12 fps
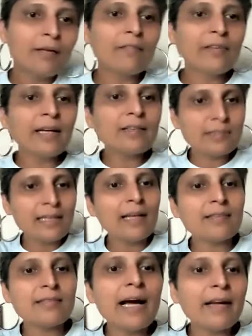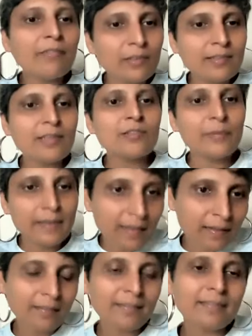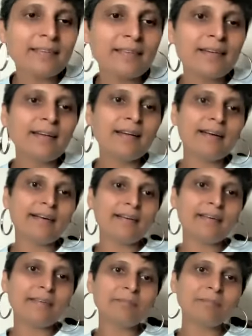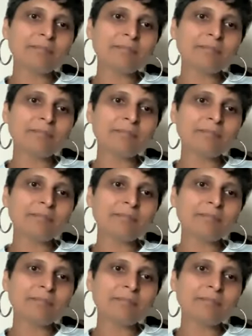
we are still as diverse as we are uh.